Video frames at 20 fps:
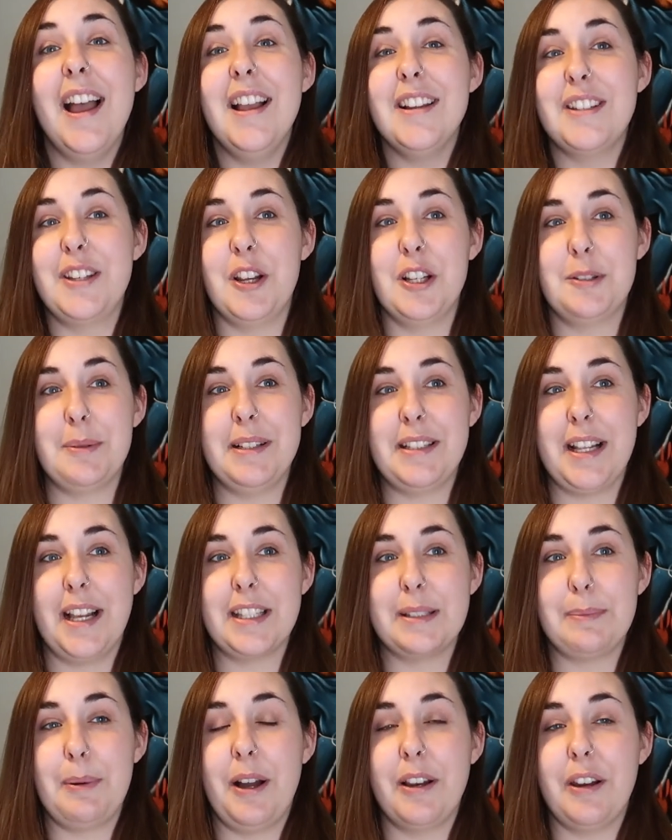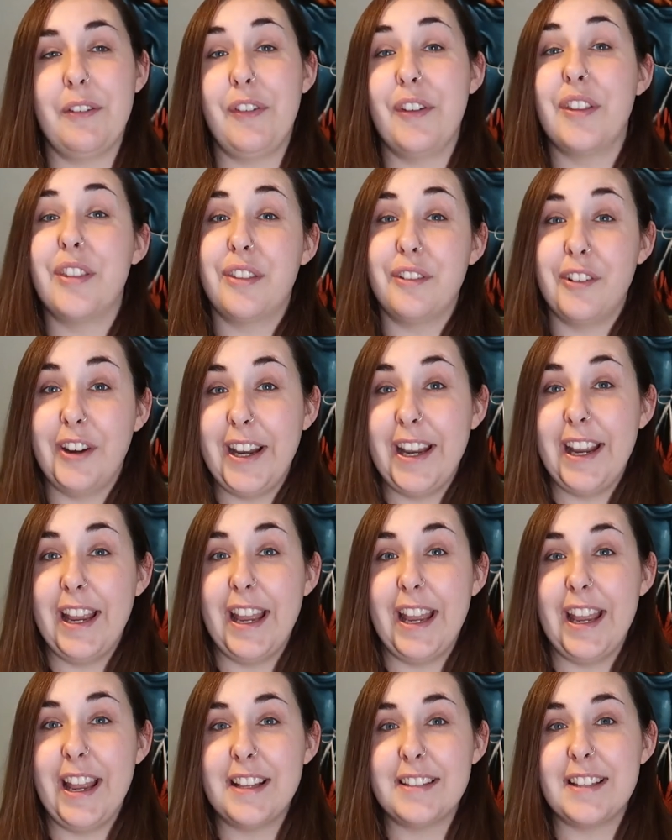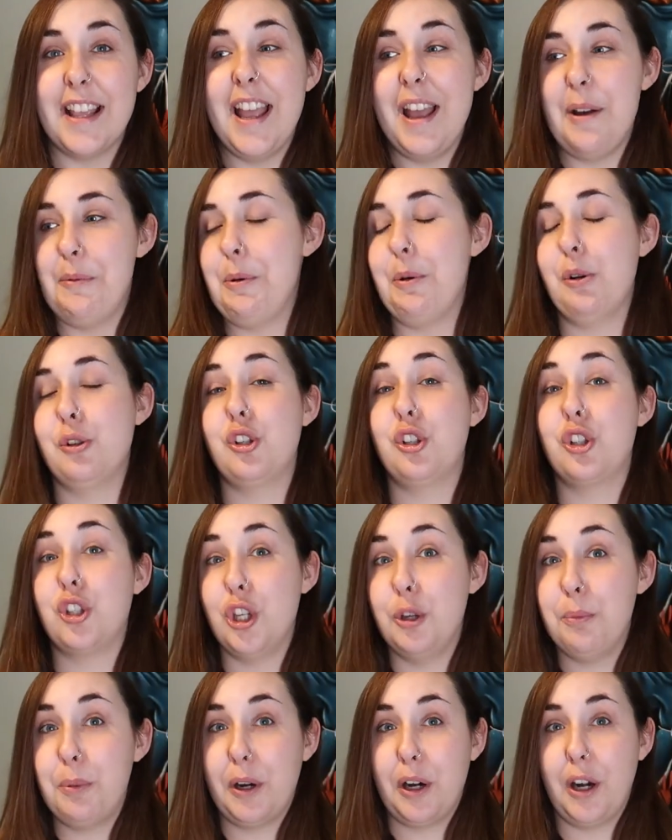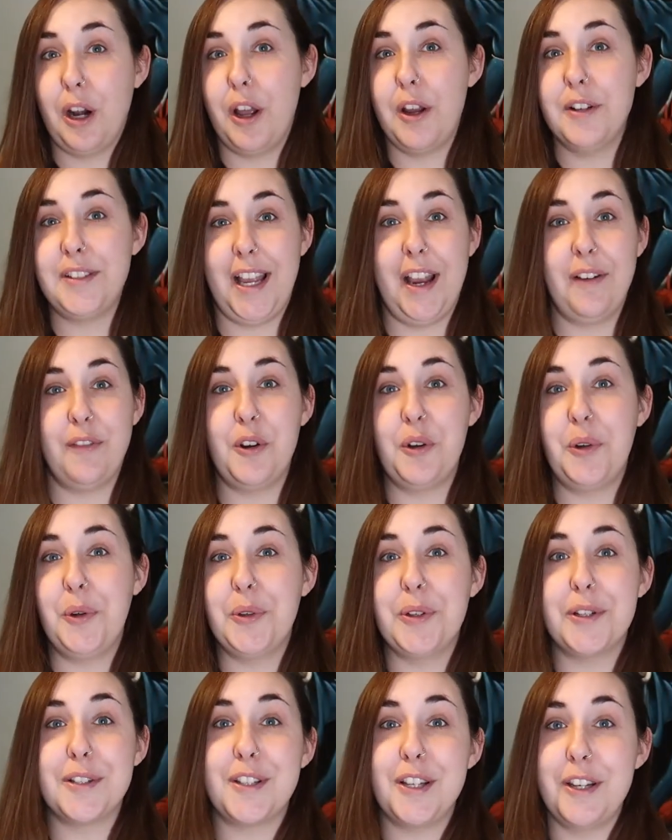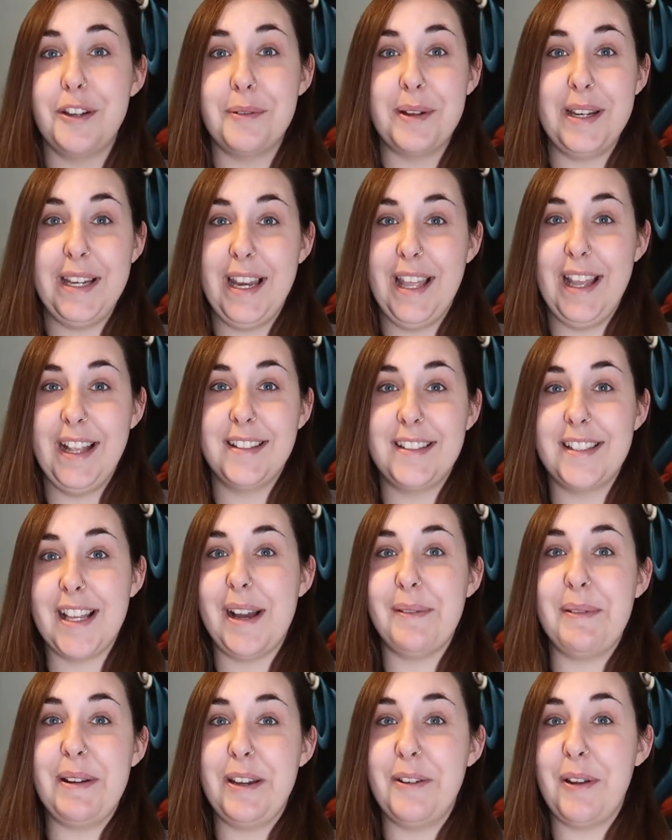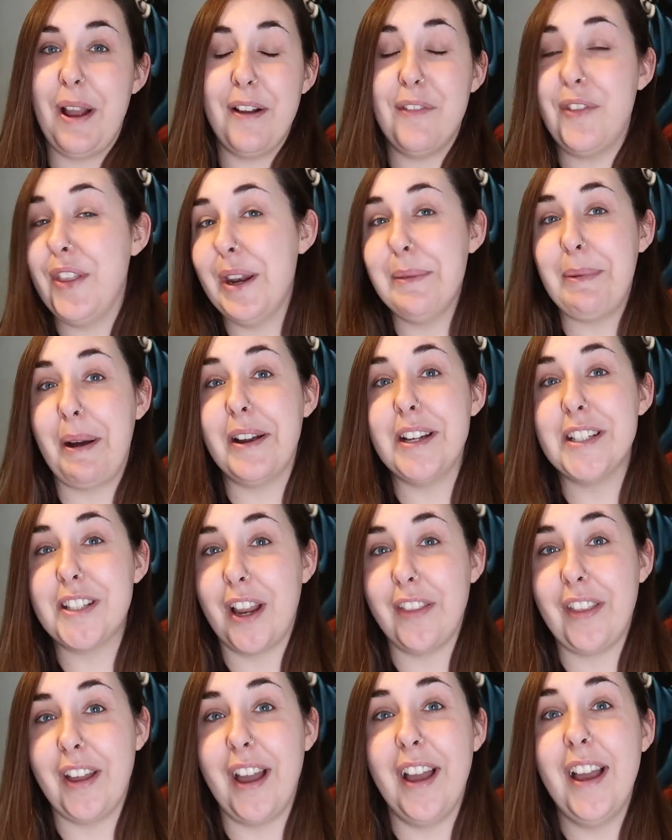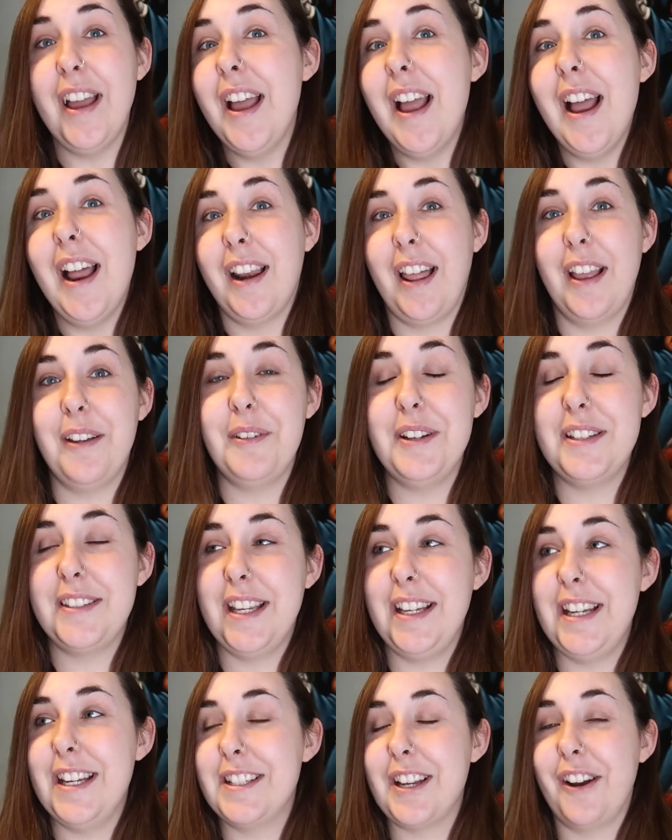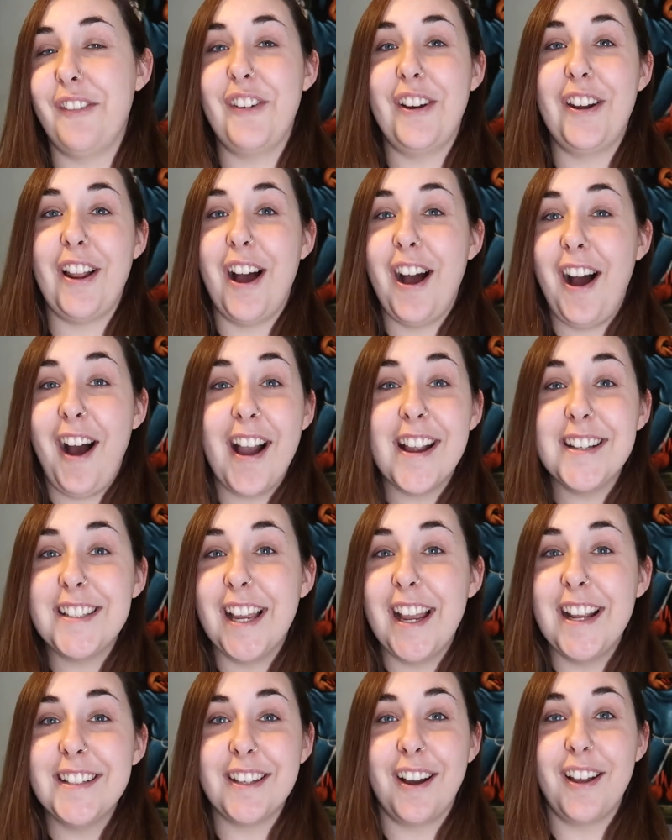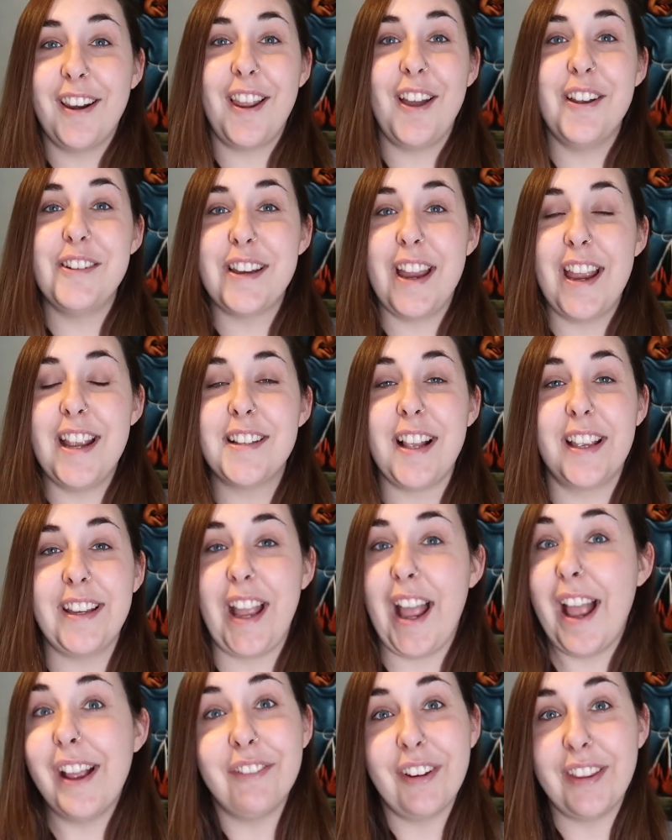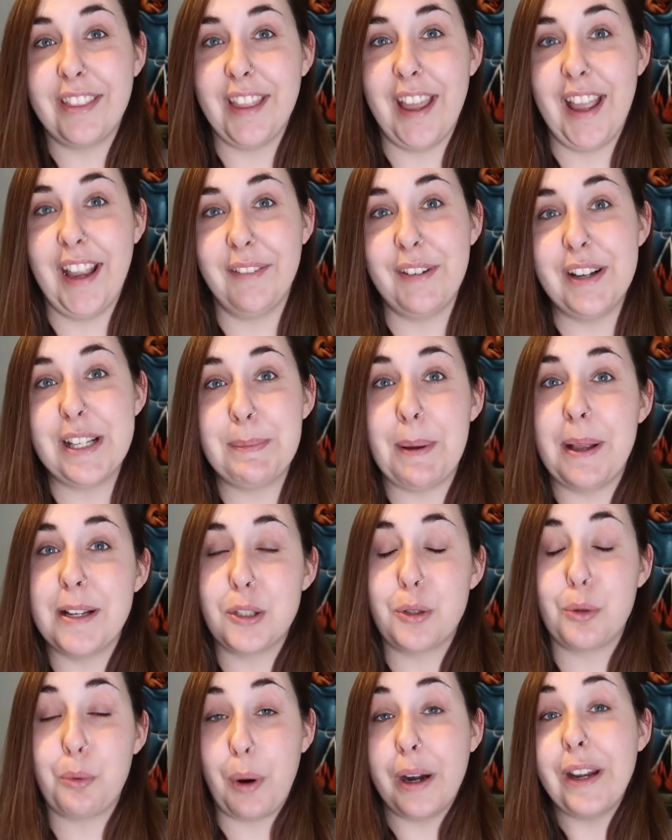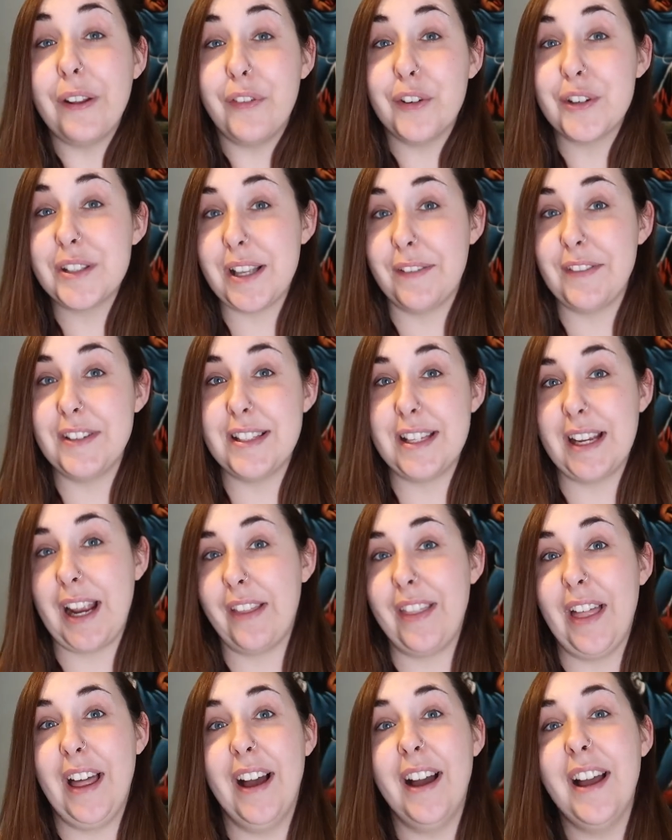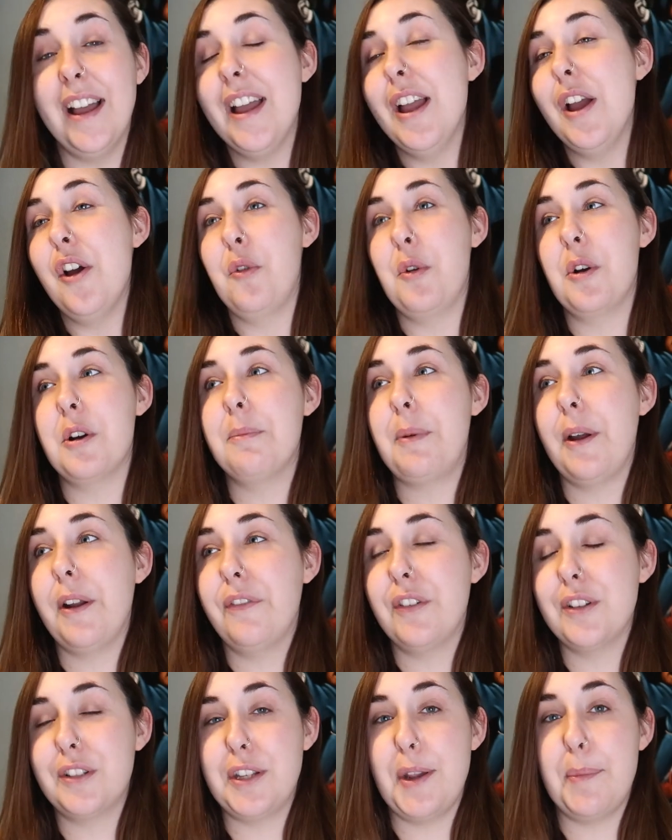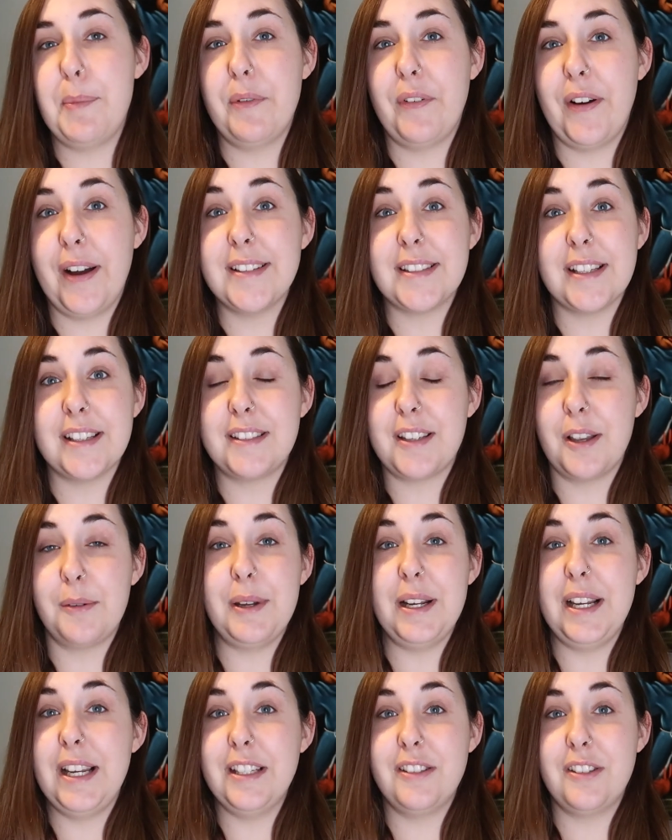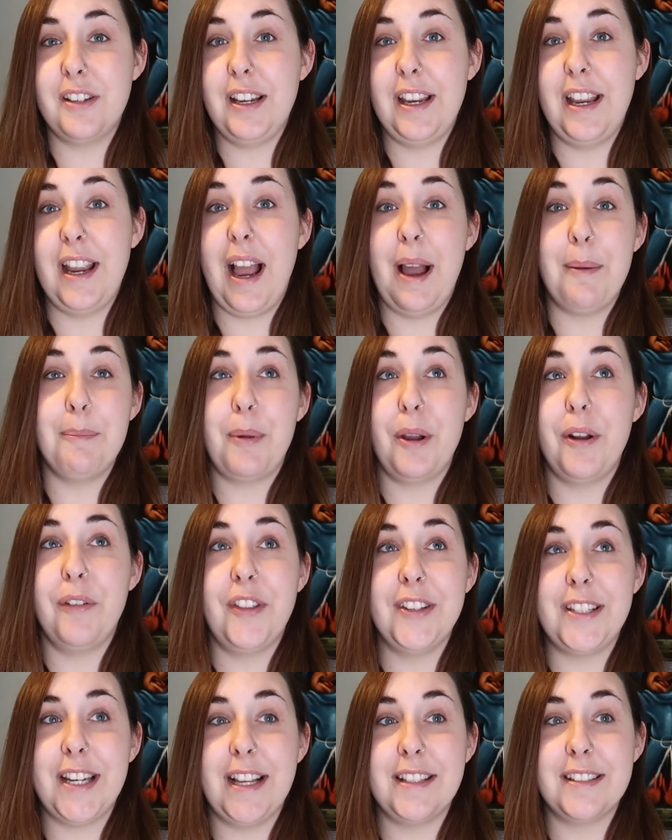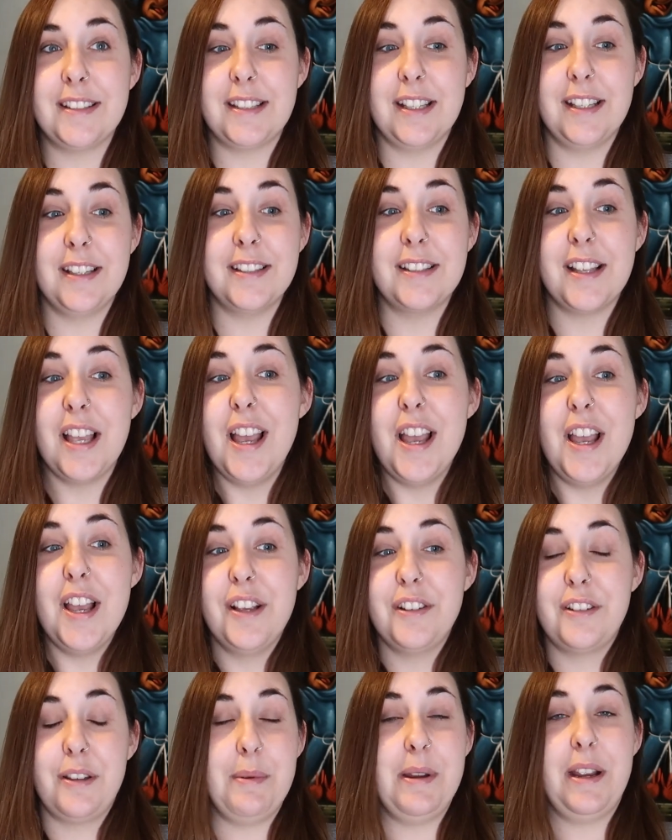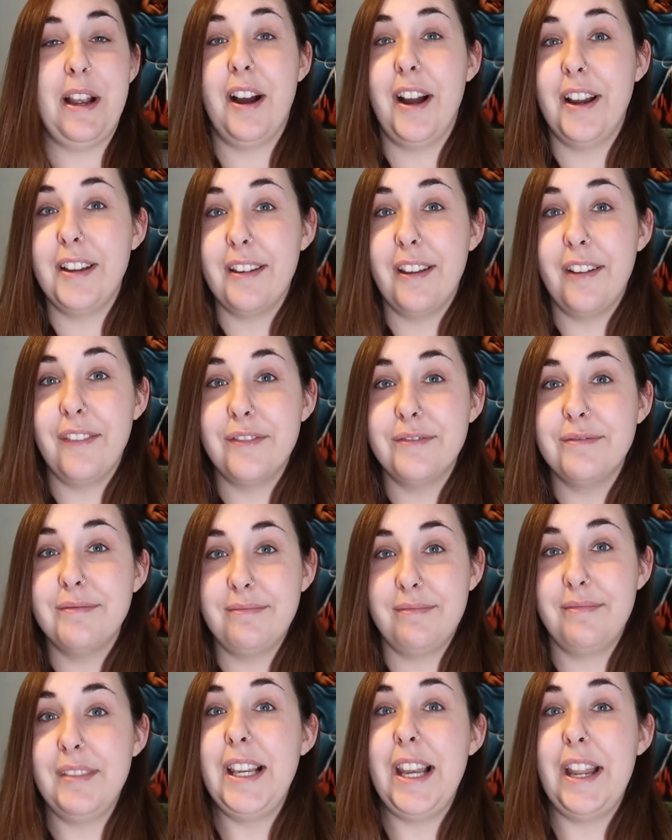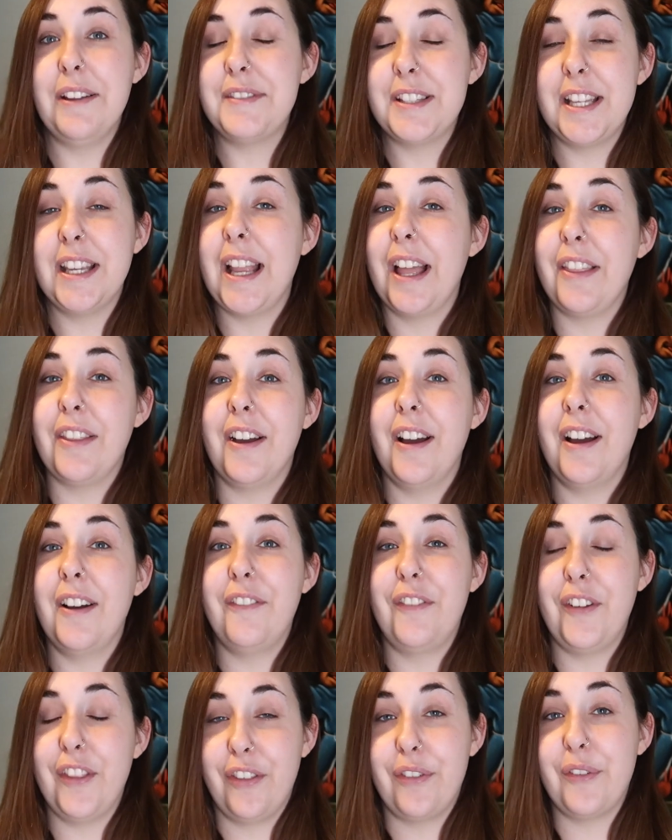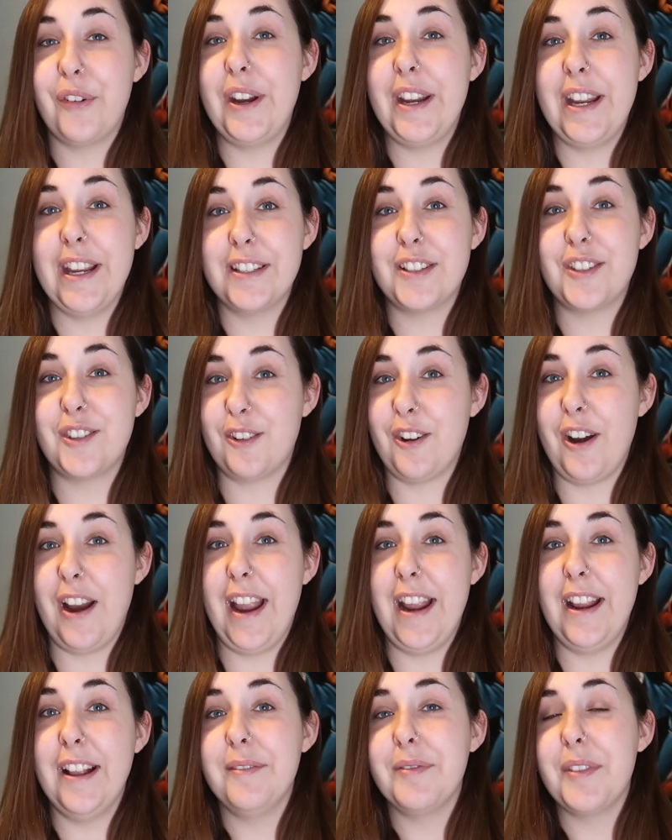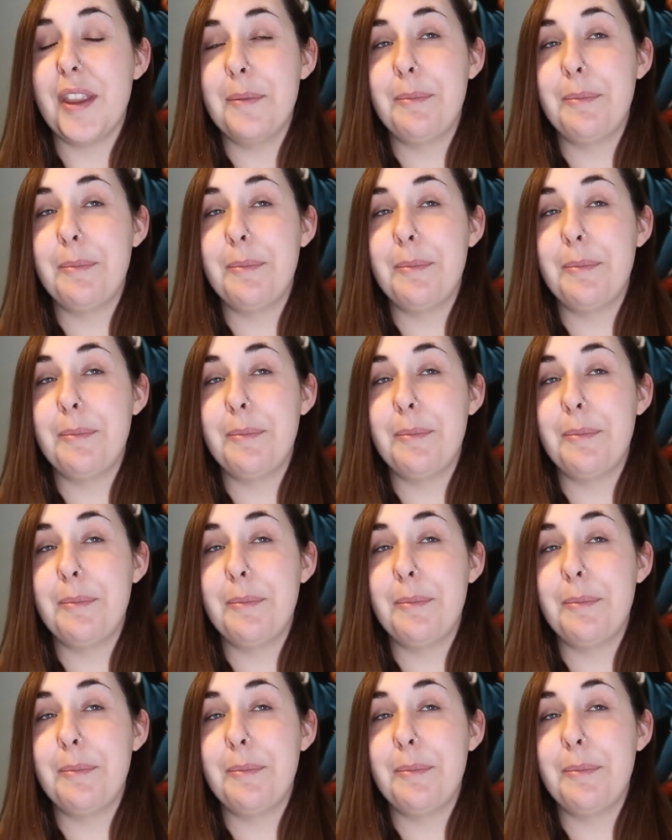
She was my dance partner for 3 years. We were super close. Everyone called us Lou and Lids, and we knew everything about each other. Like, we've seen each other in our high days, our low days, like everything. We spent 24/7 together. We were both the supervisors, so we literally, and both the dancers, so we kind of lived together for 3 years straight.